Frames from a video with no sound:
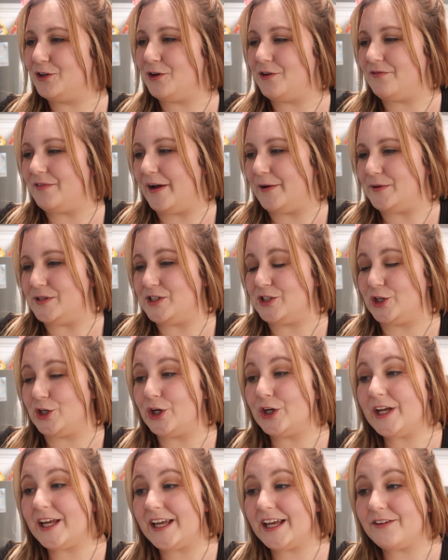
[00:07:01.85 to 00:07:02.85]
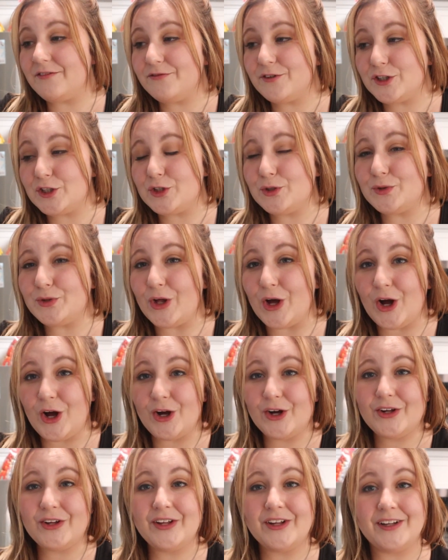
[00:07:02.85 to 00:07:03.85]
know if I was cooking it for too
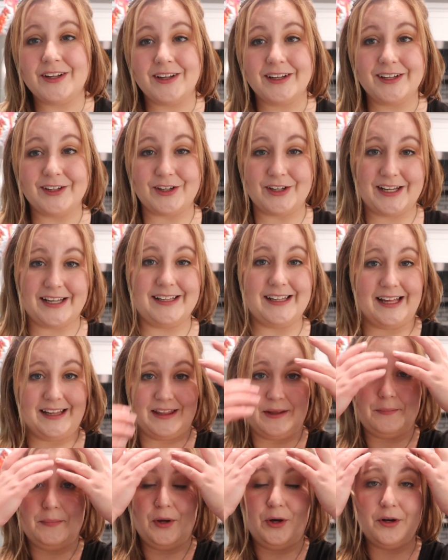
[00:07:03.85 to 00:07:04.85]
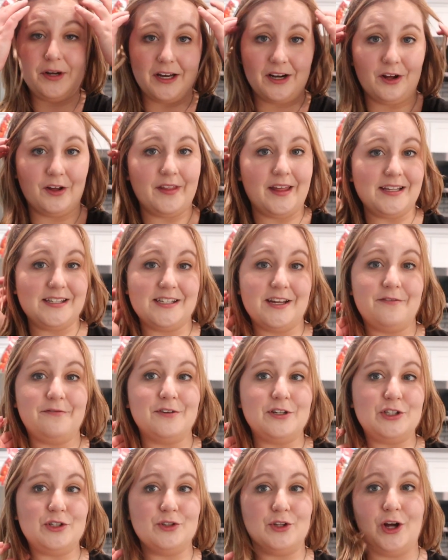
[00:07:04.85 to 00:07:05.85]
long, cooking like the milk and all that stuff
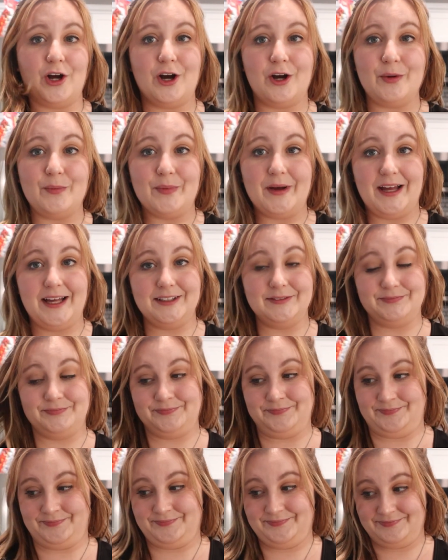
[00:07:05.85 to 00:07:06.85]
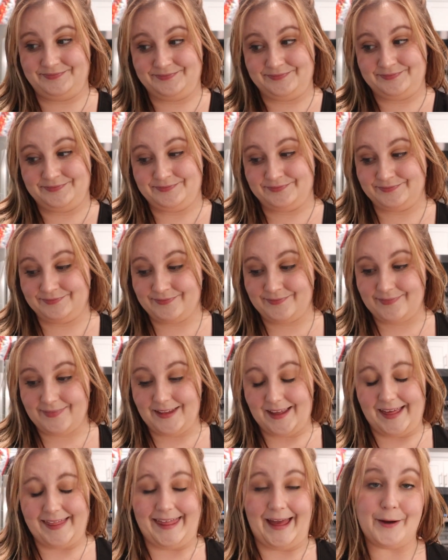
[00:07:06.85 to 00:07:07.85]
for too long, but
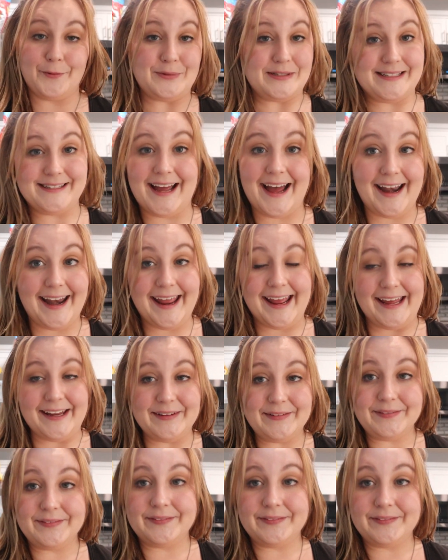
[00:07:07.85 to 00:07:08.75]
that was not it.